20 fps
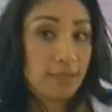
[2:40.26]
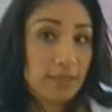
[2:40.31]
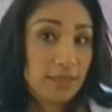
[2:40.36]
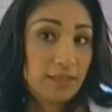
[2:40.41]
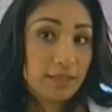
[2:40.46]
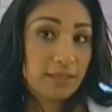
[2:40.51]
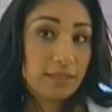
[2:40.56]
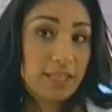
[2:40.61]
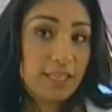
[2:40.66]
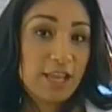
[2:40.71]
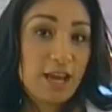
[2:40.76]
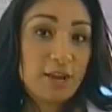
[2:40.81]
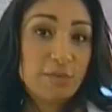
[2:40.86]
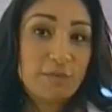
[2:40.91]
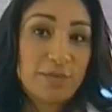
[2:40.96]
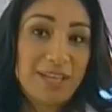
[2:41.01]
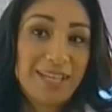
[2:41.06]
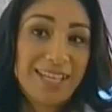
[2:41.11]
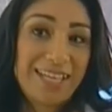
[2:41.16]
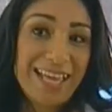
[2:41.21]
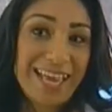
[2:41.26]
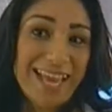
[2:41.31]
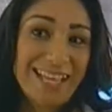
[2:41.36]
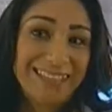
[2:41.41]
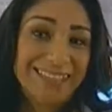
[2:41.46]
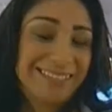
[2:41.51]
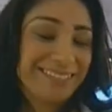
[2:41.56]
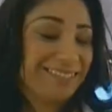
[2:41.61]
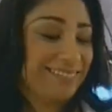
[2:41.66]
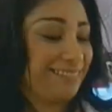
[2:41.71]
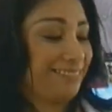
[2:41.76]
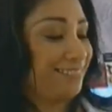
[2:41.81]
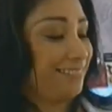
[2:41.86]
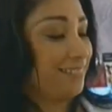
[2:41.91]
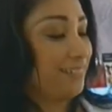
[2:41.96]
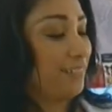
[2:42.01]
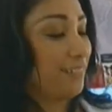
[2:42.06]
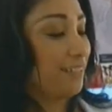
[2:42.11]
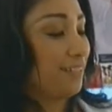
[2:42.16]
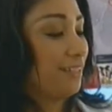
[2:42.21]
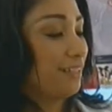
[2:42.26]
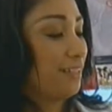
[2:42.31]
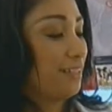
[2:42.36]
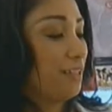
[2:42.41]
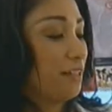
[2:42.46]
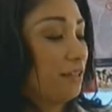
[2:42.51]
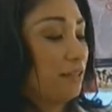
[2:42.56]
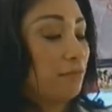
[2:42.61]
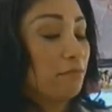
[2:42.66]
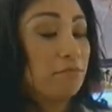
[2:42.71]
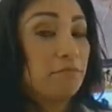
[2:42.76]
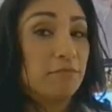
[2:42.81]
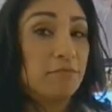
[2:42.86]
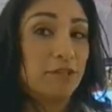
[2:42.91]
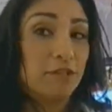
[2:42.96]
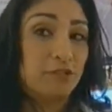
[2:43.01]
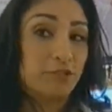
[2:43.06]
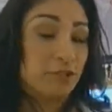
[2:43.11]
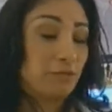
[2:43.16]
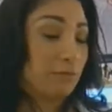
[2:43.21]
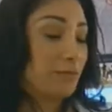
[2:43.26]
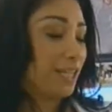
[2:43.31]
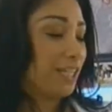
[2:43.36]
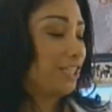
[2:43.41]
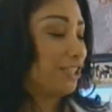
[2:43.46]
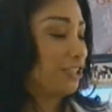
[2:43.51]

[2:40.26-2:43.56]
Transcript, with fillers: The Youngblood again. Yeah. Mineral blush.